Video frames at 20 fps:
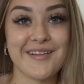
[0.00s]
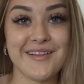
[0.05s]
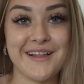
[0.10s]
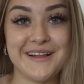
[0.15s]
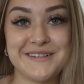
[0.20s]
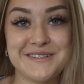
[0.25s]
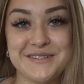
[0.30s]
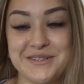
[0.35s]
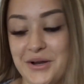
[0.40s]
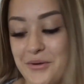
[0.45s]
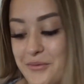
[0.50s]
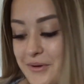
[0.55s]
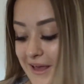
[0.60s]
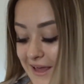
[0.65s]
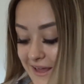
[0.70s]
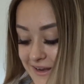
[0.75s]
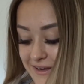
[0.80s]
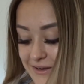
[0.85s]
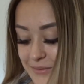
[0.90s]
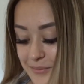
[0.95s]
Let's go
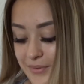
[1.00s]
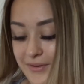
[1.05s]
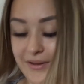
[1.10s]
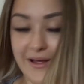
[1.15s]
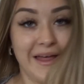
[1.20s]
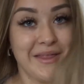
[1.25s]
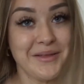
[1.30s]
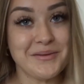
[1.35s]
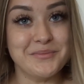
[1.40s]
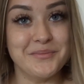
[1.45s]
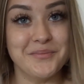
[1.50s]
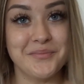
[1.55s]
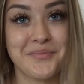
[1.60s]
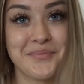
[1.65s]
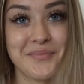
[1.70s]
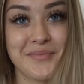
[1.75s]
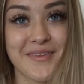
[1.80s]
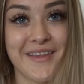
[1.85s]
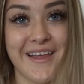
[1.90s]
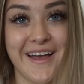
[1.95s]
ahead and apply them,
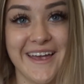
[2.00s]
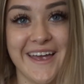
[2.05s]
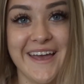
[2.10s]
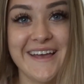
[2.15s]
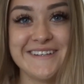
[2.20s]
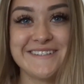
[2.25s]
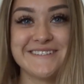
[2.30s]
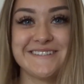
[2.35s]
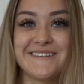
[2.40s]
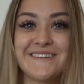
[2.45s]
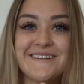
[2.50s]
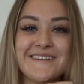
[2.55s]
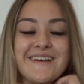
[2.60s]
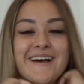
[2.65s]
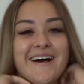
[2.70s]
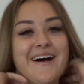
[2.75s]
I guess.